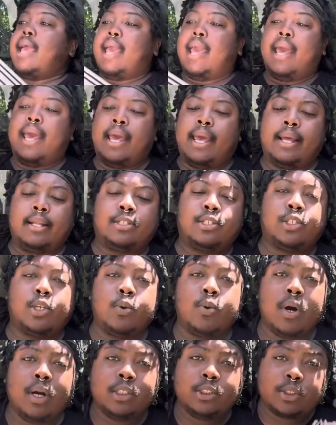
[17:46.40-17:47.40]
a
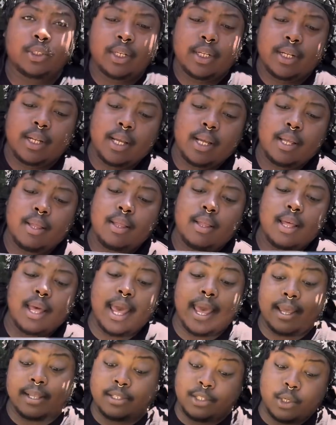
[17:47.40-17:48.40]

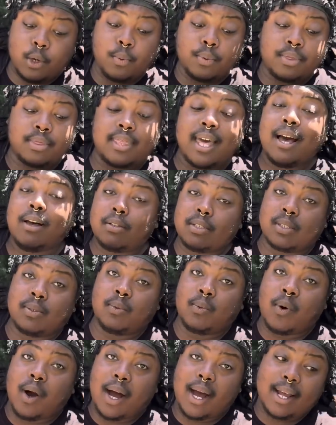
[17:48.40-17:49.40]
2000
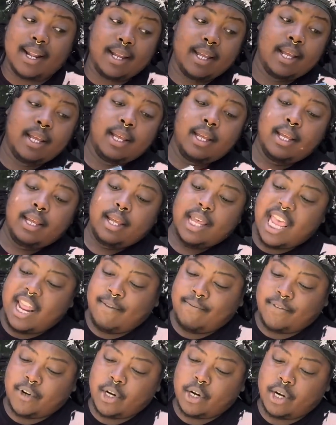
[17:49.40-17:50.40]
watt
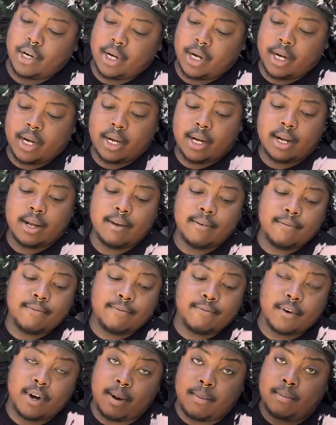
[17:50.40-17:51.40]
inverter
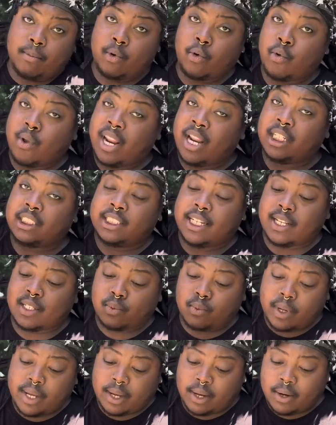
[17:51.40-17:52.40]
from Renogy as
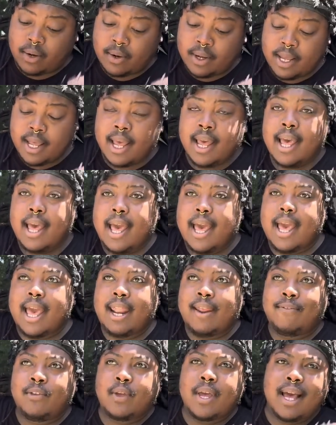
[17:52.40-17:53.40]
well. And
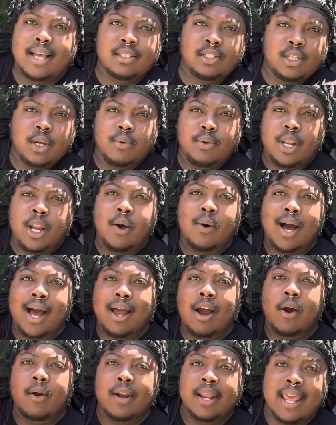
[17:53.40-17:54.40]
if you guys don't know, I
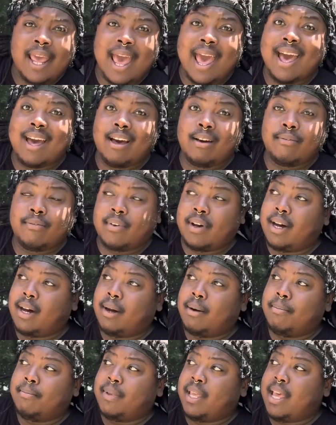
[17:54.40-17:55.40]
already have
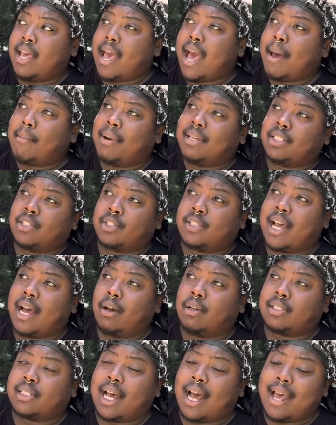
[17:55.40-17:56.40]
at my sister's
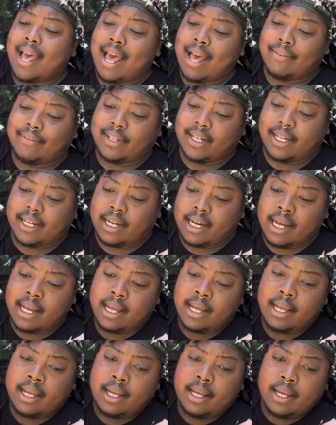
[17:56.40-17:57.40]
house, I have
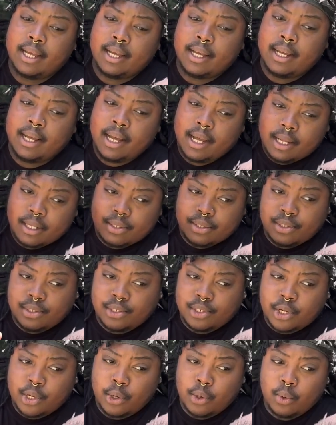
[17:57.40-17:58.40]

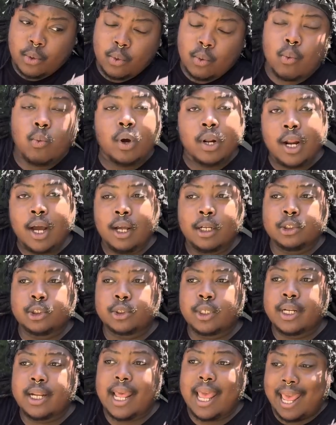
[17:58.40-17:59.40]
two
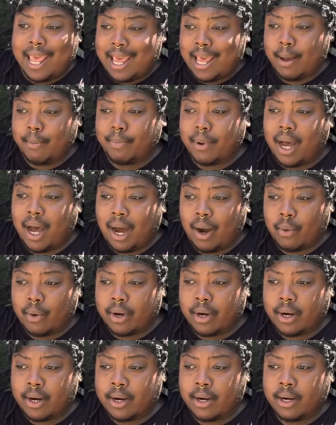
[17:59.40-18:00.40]
100 amp
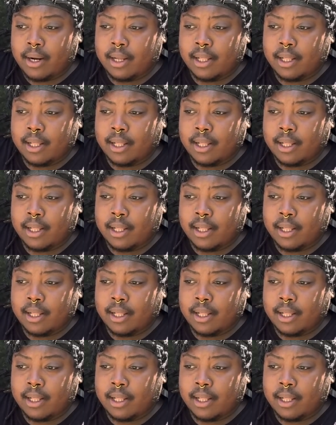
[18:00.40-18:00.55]
hour